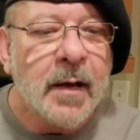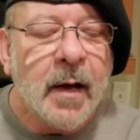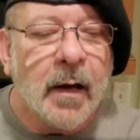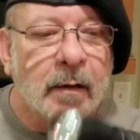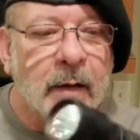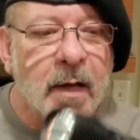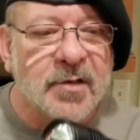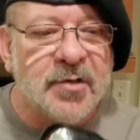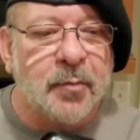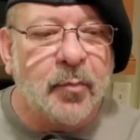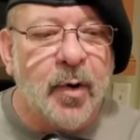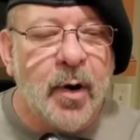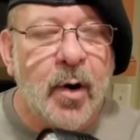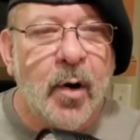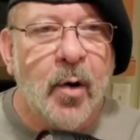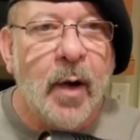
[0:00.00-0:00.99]
Lux
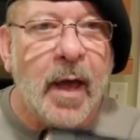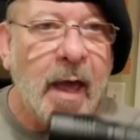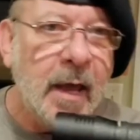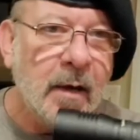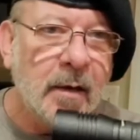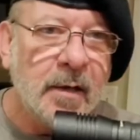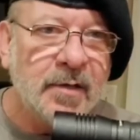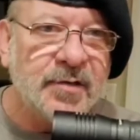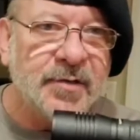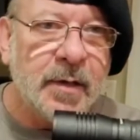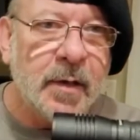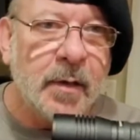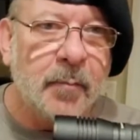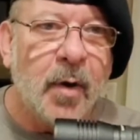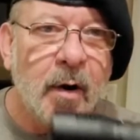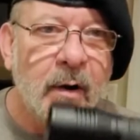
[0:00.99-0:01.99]
Pro, it's
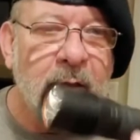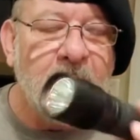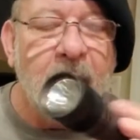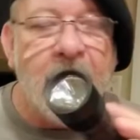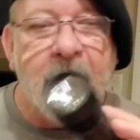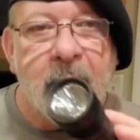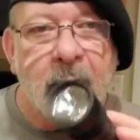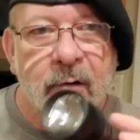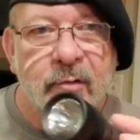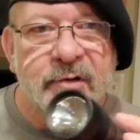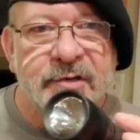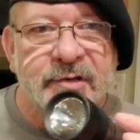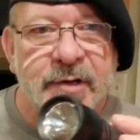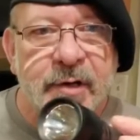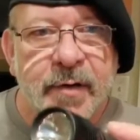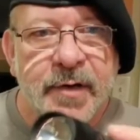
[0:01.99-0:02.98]
a part of their 800
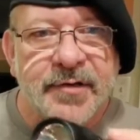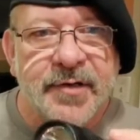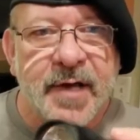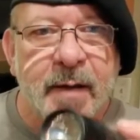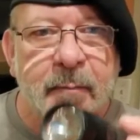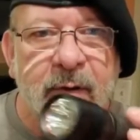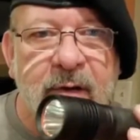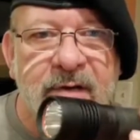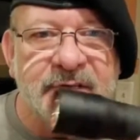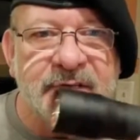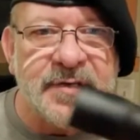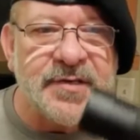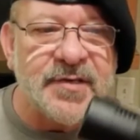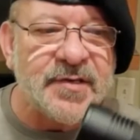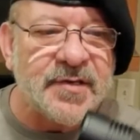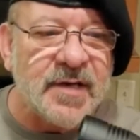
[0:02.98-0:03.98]
series, and because
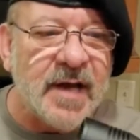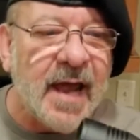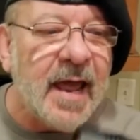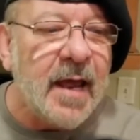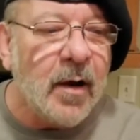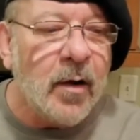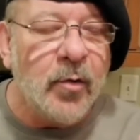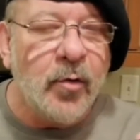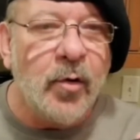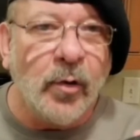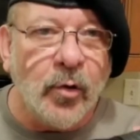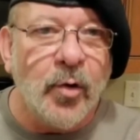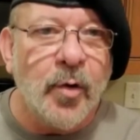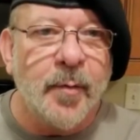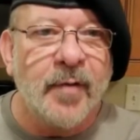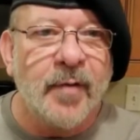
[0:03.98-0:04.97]
this is an 800
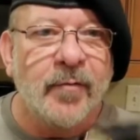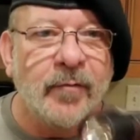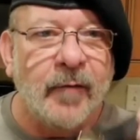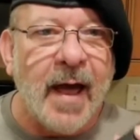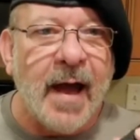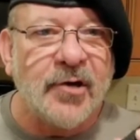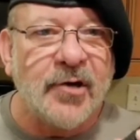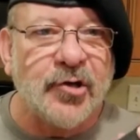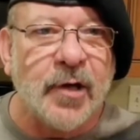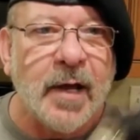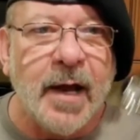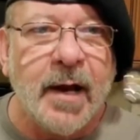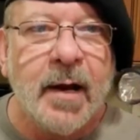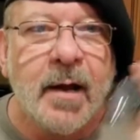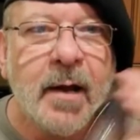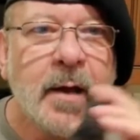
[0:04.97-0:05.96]
lumen flashlight,